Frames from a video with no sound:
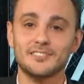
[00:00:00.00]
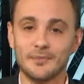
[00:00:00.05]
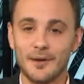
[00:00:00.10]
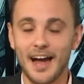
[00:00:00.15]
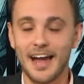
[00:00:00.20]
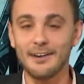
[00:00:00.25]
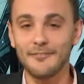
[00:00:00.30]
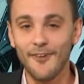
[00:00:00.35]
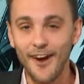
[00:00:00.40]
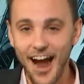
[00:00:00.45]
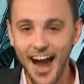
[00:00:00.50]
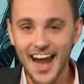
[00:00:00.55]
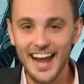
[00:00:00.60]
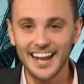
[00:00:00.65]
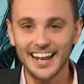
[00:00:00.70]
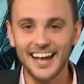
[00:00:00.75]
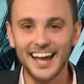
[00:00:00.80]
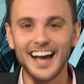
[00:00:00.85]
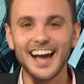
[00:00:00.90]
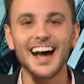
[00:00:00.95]
am I
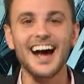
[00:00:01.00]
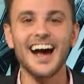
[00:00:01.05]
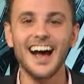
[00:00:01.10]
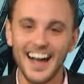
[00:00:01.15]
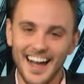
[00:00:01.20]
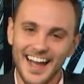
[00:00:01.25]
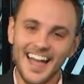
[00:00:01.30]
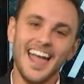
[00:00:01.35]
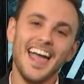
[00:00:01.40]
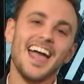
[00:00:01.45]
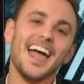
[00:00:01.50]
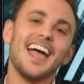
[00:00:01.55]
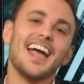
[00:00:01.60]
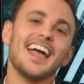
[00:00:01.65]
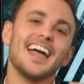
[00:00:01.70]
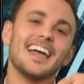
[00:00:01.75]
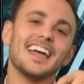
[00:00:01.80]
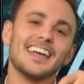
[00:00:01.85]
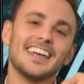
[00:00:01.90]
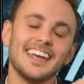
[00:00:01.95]
right?
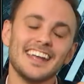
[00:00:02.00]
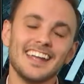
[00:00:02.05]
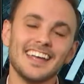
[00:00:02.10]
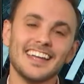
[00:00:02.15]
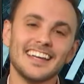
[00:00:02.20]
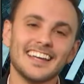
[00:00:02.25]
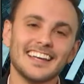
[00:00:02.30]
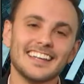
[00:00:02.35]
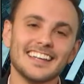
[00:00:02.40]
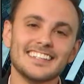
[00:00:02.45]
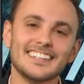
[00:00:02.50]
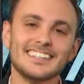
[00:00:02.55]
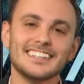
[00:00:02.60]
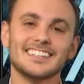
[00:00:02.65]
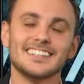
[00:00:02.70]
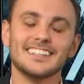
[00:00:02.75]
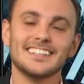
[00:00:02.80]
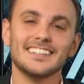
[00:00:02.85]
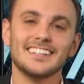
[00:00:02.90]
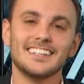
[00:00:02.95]
Get it? Because